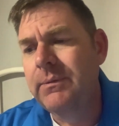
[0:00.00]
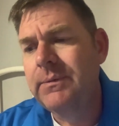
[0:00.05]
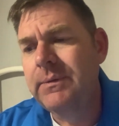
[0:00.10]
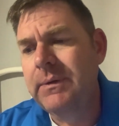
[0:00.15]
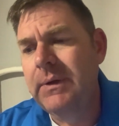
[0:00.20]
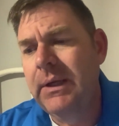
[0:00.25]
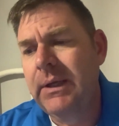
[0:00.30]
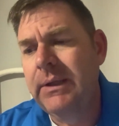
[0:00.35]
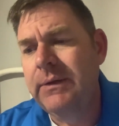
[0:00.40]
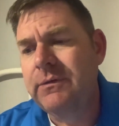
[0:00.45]

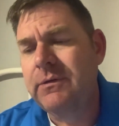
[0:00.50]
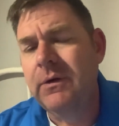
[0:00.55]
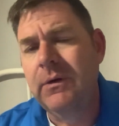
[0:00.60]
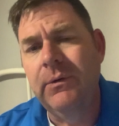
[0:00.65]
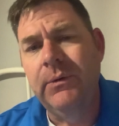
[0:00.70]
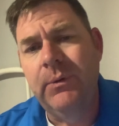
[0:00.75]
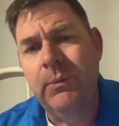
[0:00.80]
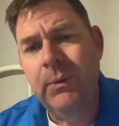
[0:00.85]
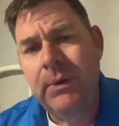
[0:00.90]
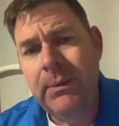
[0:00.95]
And so
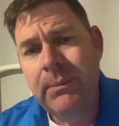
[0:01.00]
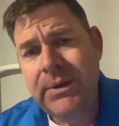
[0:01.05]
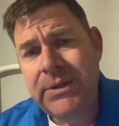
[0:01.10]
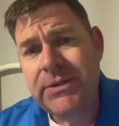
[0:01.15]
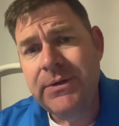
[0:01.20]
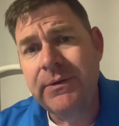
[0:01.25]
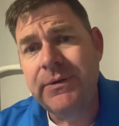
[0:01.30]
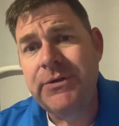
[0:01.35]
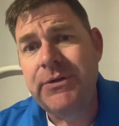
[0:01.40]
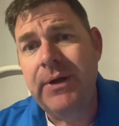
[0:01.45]
you want to make sure
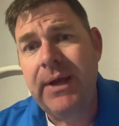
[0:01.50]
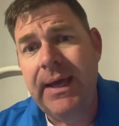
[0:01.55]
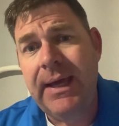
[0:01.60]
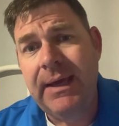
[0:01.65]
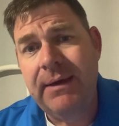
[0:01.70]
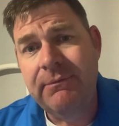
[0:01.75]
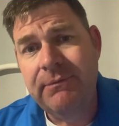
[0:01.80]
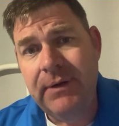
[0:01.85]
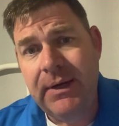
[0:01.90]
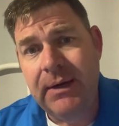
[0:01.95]
that you
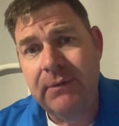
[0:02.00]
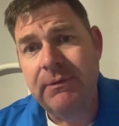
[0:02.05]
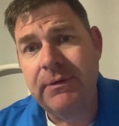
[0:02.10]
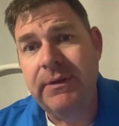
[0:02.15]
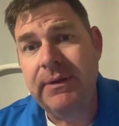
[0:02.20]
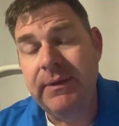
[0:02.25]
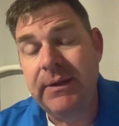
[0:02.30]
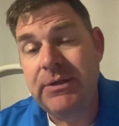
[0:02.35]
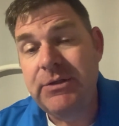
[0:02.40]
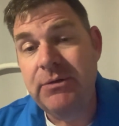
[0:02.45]
have
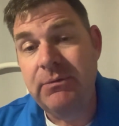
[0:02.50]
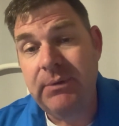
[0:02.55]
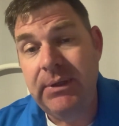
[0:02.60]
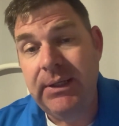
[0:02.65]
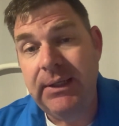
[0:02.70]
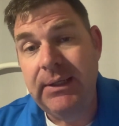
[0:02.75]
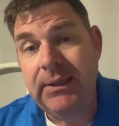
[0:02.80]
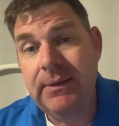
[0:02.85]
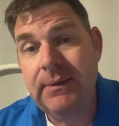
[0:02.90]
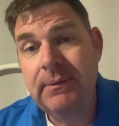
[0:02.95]
everything that you
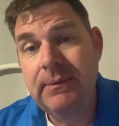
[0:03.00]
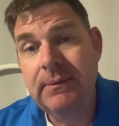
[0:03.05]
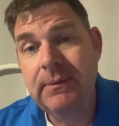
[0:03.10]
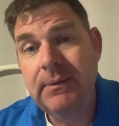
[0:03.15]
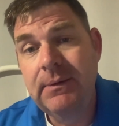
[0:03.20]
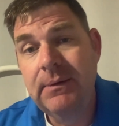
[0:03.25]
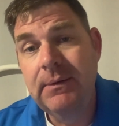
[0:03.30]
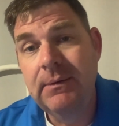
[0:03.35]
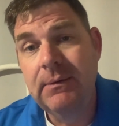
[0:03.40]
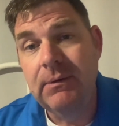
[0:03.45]
need
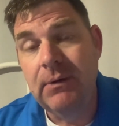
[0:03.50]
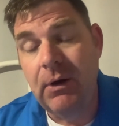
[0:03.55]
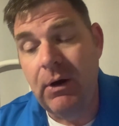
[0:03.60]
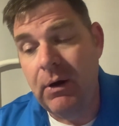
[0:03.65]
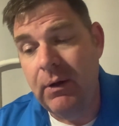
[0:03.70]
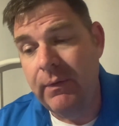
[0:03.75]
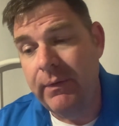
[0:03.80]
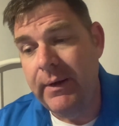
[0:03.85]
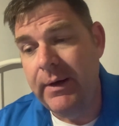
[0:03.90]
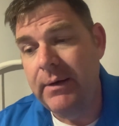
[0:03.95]

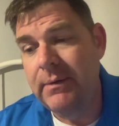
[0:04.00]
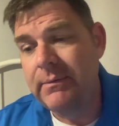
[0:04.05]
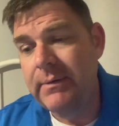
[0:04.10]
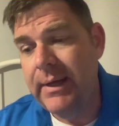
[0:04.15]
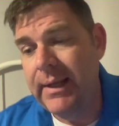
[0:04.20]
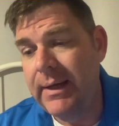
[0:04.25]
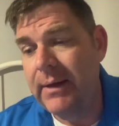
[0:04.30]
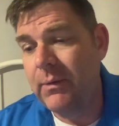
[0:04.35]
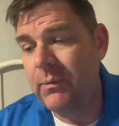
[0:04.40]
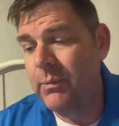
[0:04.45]
on there.
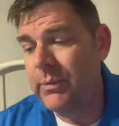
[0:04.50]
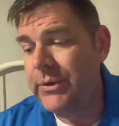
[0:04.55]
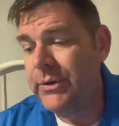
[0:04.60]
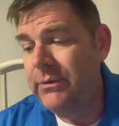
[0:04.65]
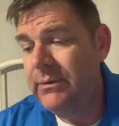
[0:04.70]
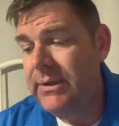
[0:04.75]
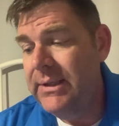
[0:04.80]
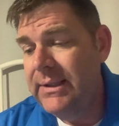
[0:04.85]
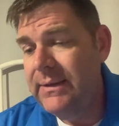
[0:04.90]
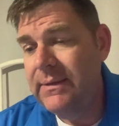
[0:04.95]
Now, when you
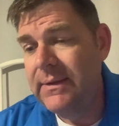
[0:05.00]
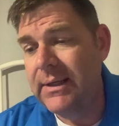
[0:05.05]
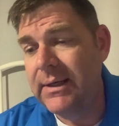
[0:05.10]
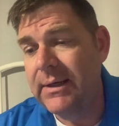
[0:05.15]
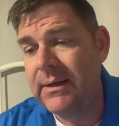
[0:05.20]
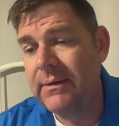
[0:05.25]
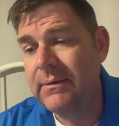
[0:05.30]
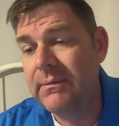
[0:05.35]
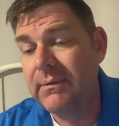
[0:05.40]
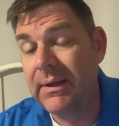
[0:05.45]
get
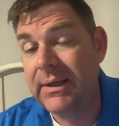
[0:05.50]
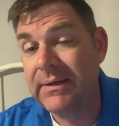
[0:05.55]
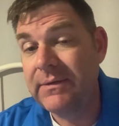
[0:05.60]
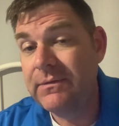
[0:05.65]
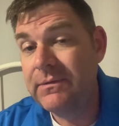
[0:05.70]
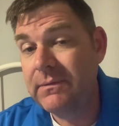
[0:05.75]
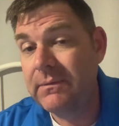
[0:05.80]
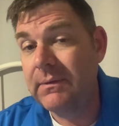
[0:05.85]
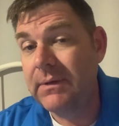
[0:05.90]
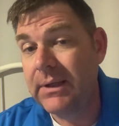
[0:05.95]
there, like
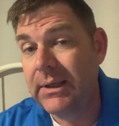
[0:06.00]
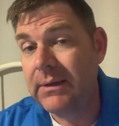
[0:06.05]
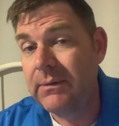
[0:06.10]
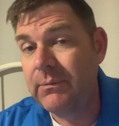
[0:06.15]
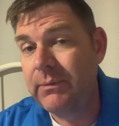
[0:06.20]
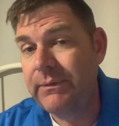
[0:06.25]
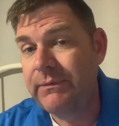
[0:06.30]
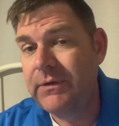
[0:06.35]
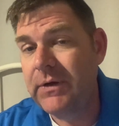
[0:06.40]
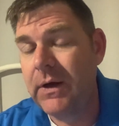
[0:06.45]

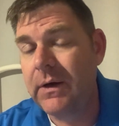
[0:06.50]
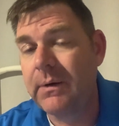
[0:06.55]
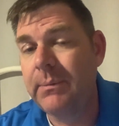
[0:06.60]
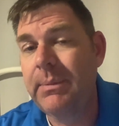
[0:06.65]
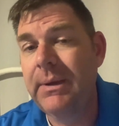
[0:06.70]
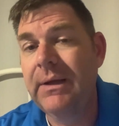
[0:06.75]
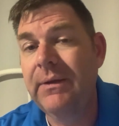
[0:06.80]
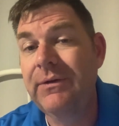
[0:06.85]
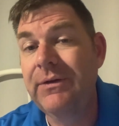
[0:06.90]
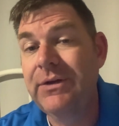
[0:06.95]
we've talked
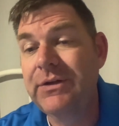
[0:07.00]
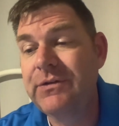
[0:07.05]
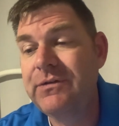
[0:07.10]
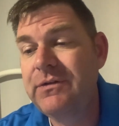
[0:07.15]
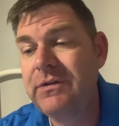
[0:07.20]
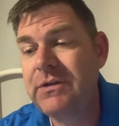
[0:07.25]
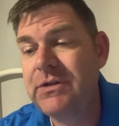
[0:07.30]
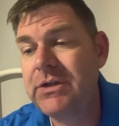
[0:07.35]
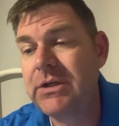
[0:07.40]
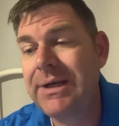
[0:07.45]
about, the
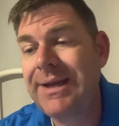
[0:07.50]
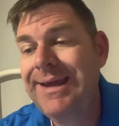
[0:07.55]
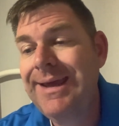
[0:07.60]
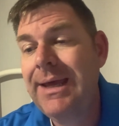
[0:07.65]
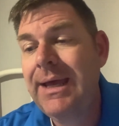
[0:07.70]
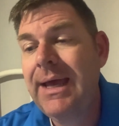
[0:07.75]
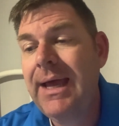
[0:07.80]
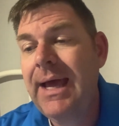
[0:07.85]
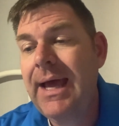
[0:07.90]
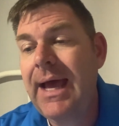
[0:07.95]
decision
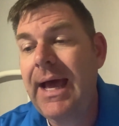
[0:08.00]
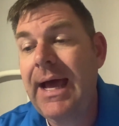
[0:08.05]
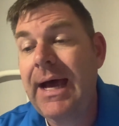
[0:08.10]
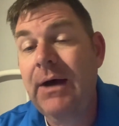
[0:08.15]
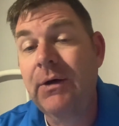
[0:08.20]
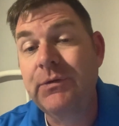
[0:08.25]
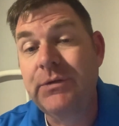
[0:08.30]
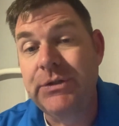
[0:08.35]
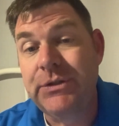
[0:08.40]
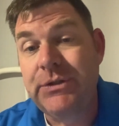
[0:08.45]

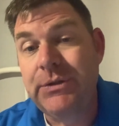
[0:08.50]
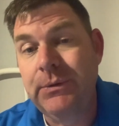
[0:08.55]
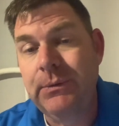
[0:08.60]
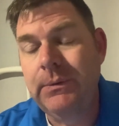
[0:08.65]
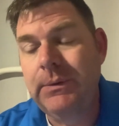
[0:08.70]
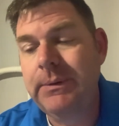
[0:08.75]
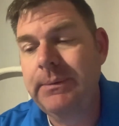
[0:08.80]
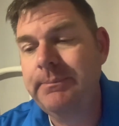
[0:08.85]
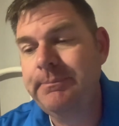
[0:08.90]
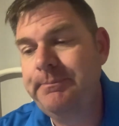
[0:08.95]
altitude,
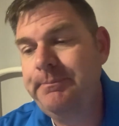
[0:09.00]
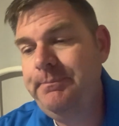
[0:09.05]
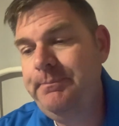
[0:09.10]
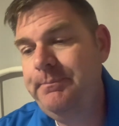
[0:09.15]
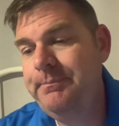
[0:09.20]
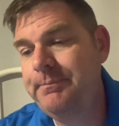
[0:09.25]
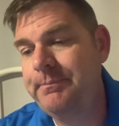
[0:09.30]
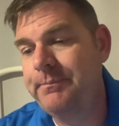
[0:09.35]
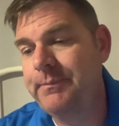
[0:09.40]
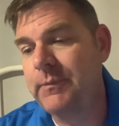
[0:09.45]

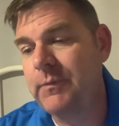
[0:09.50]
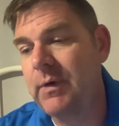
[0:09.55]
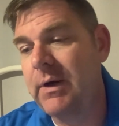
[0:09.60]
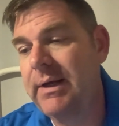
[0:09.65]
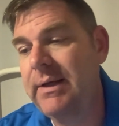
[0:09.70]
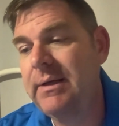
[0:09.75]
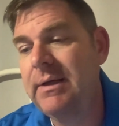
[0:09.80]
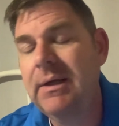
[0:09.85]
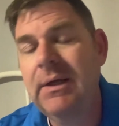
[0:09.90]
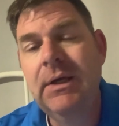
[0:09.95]

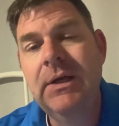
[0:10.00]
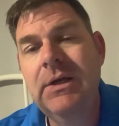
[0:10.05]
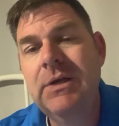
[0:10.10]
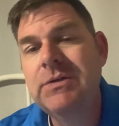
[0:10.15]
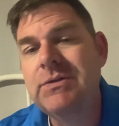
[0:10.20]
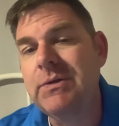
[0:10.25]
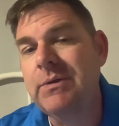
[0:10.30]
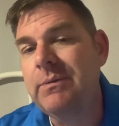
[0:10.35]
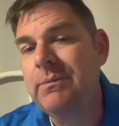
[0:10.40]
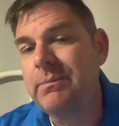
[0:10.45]
right?
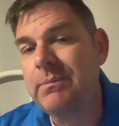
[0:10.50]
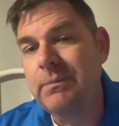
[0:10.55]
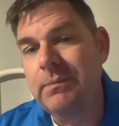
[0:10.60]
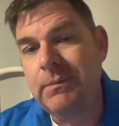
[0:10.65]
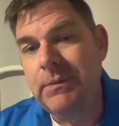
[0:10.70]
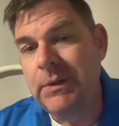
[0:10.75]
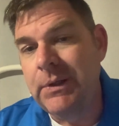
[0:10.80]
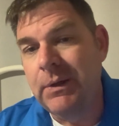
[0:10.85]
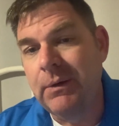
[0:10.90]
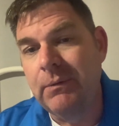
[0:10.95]
So
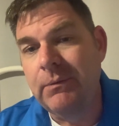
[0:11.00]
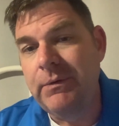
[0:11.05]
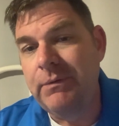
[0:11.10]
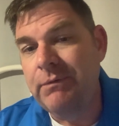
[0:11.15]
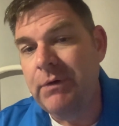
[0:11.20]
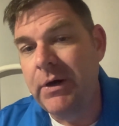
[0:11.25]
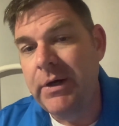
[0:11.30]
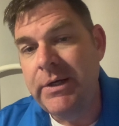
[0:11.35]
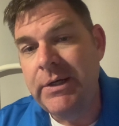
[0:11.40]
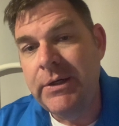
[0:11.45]
you've
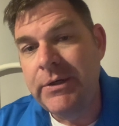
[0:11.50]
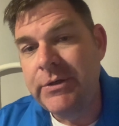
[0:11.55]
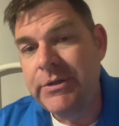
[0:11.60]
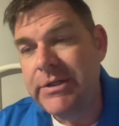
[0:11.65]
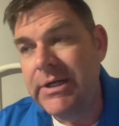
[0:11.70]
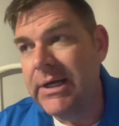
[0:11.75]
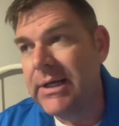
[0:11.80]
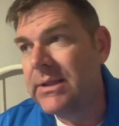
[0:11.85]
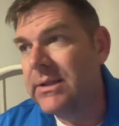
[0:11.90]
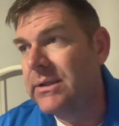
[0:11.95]
already done your
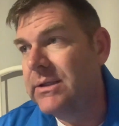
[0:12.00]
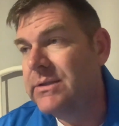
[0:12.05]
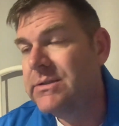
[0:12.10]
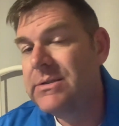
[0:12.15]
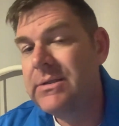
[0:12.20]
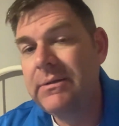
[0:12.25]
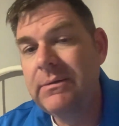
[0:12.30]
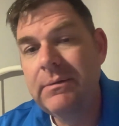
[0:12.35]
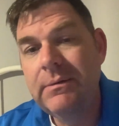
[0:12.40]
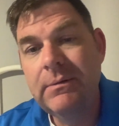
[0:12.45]
checklist.
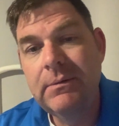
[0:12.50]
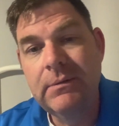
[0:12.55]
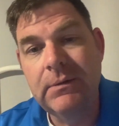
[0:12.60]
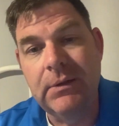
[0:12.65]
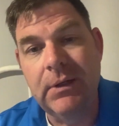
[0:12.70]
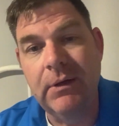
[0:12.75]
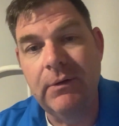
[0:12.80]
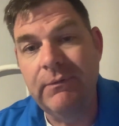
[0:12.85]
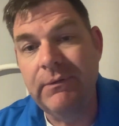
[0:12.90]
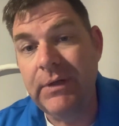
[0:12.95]

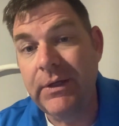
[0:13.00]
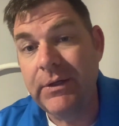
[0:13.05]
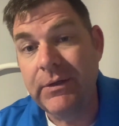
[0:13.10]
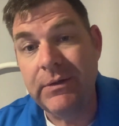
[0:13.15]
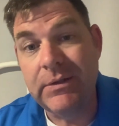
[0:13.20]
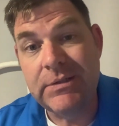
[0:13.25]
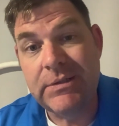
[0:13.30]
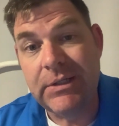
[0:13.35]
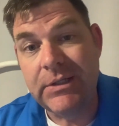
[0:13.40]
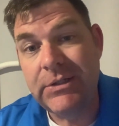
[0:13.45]
You've done your
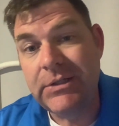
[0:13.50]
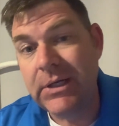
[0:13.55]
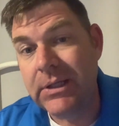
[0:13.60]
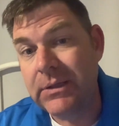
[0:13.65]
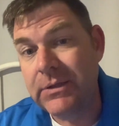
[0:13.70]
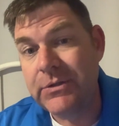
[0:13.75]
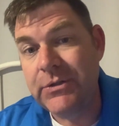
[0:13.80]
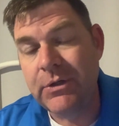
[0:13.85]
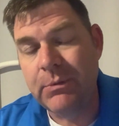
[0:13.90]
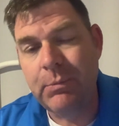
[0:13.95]
descent
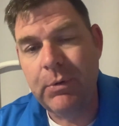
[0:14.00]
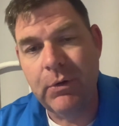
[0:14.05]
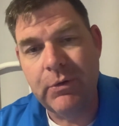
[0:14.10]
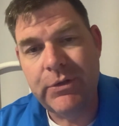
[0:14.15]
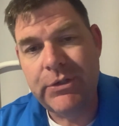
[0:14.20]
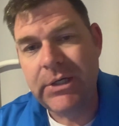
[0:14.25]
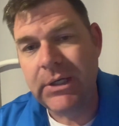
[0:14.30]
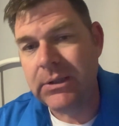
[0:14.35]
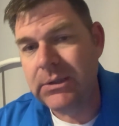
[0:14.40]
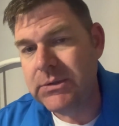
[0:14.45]
checklist, your approach
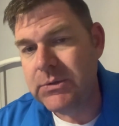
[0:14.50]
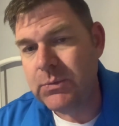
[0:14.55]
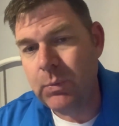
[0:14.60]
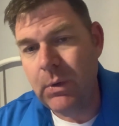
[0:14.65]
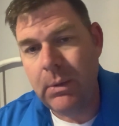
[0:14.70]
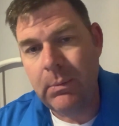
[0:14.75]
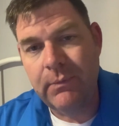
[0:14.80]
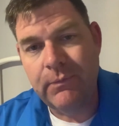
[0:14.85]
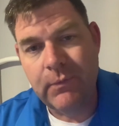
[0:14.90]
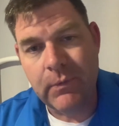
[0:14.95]
checklist well
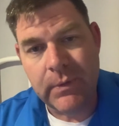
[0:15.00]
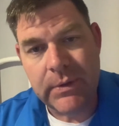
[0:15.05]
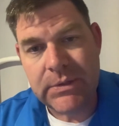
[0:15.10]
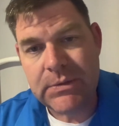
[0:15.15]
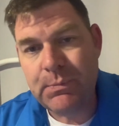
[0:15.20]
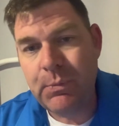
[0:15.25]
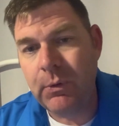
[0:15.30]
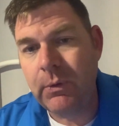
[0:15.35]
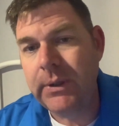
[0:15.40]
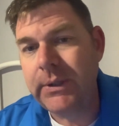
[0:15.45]
before this
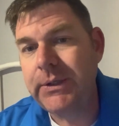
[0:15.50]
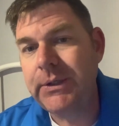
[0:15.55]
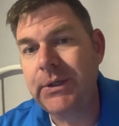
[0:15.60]
point.